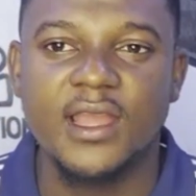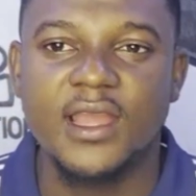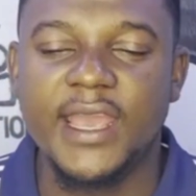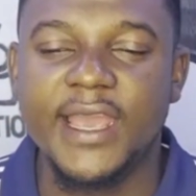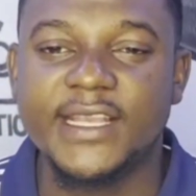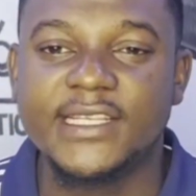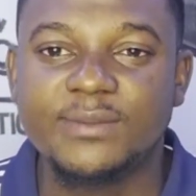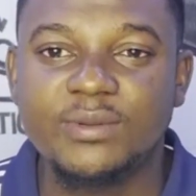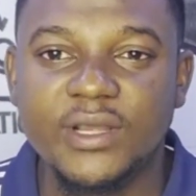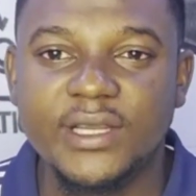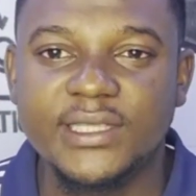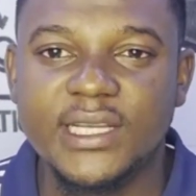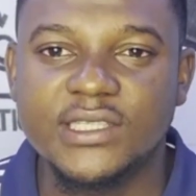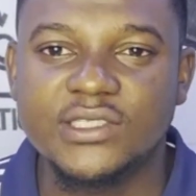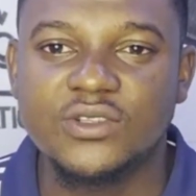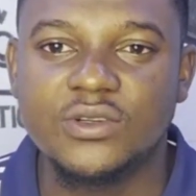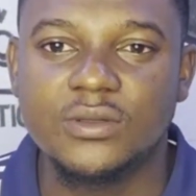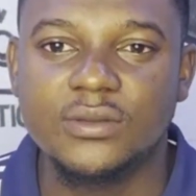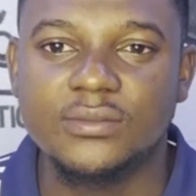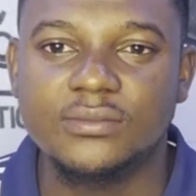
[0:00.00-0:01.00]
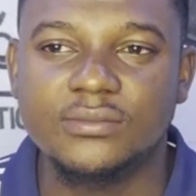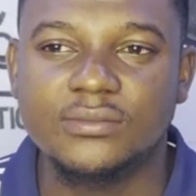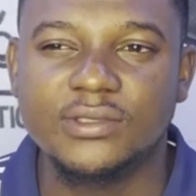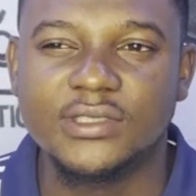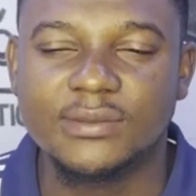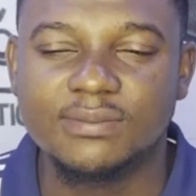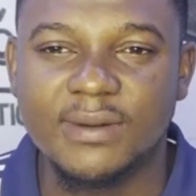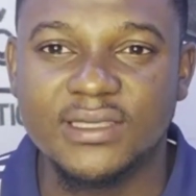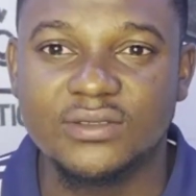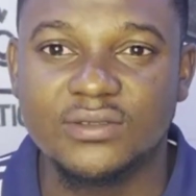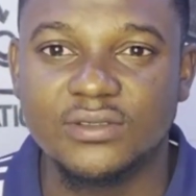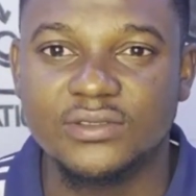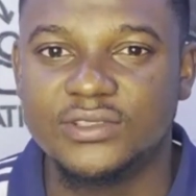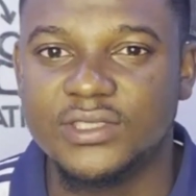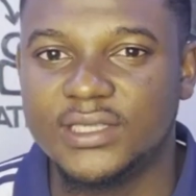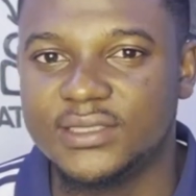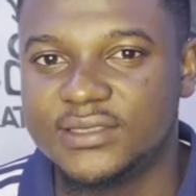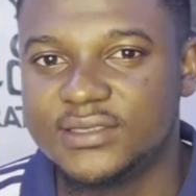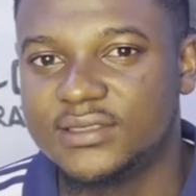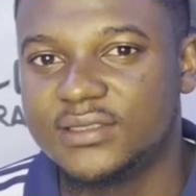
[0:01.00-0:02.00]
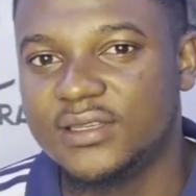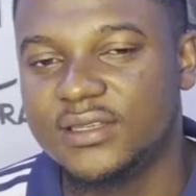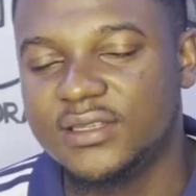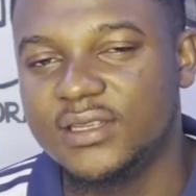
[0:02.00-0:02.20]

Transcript: exploited some smart contracts.